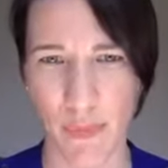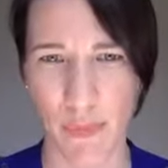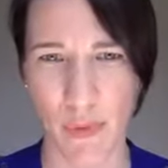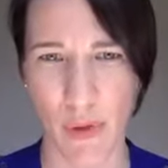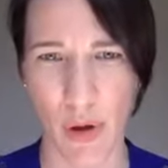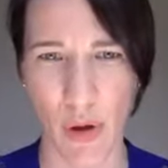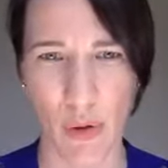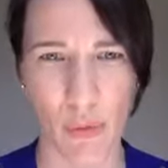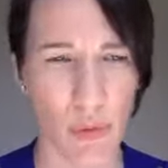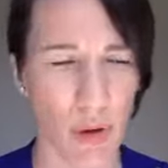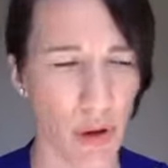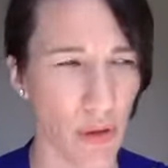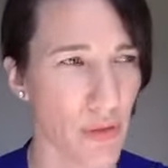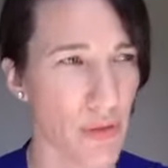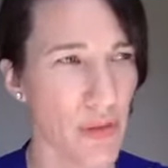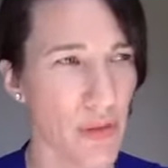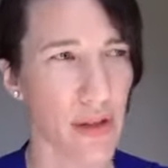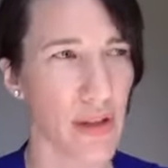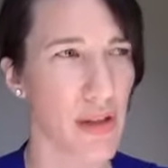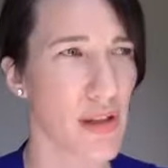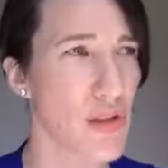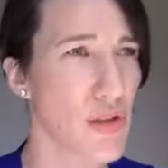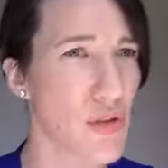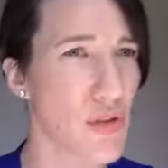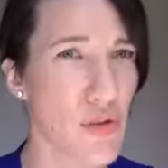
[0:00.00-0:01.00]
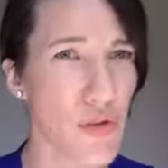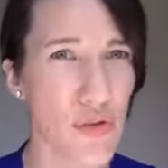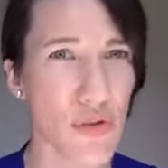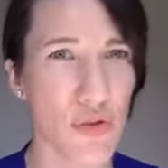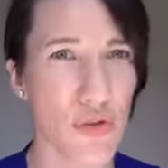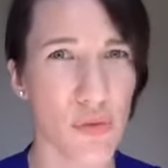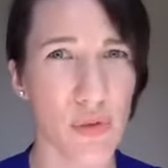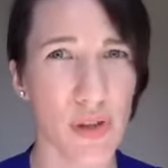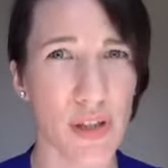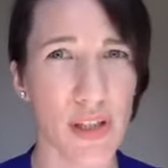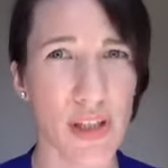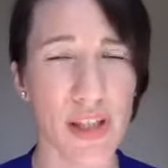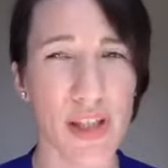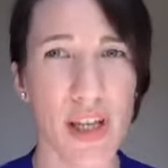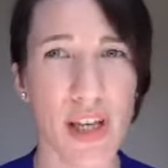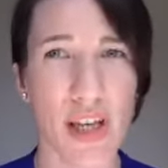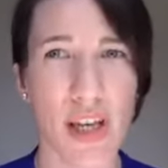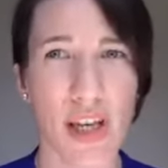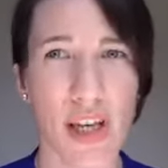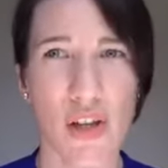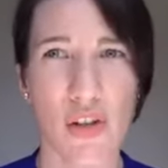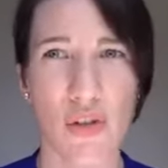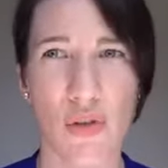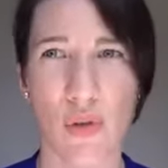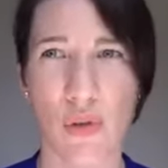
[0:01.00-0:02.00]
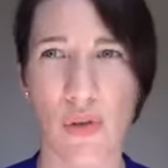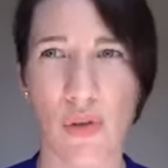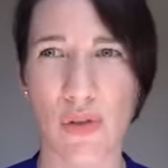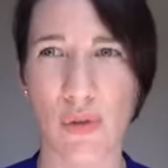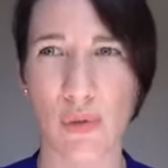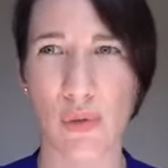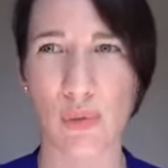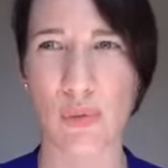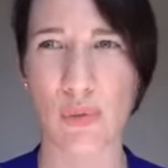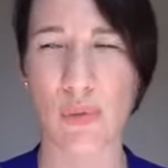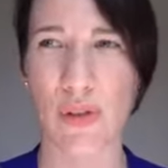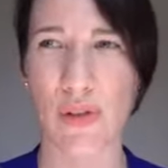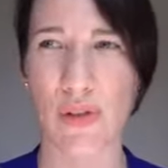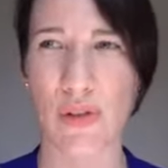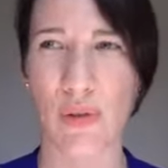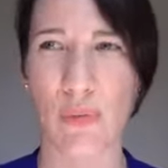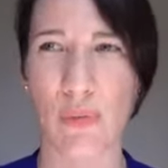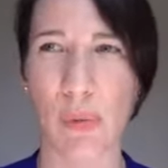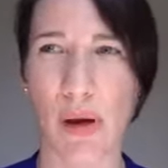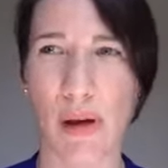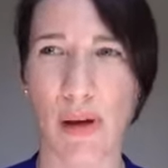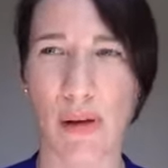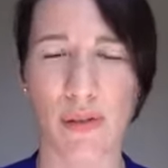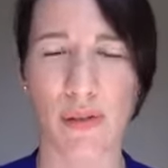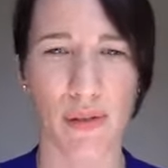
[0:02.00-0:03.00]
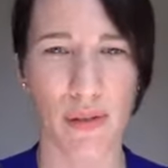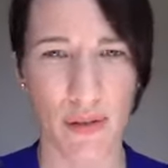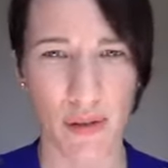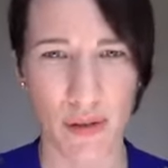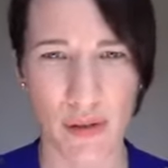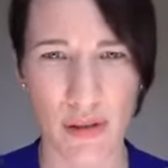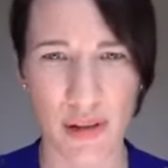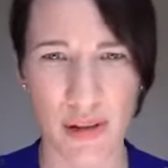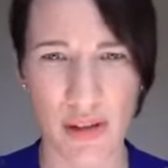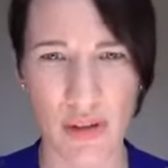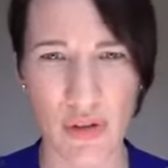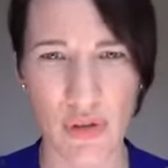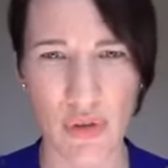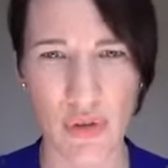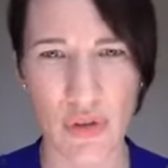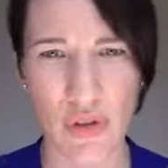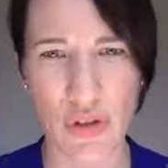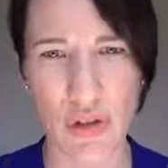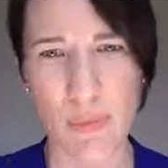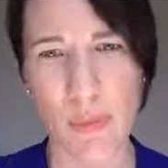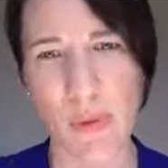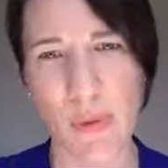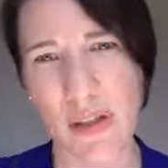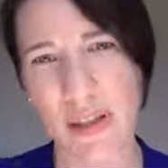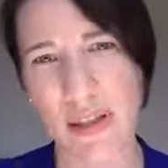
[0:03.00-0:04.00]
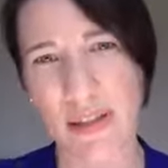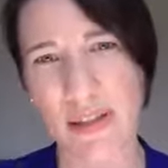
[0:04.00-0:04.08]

around the industry. So it's about thought leadership, and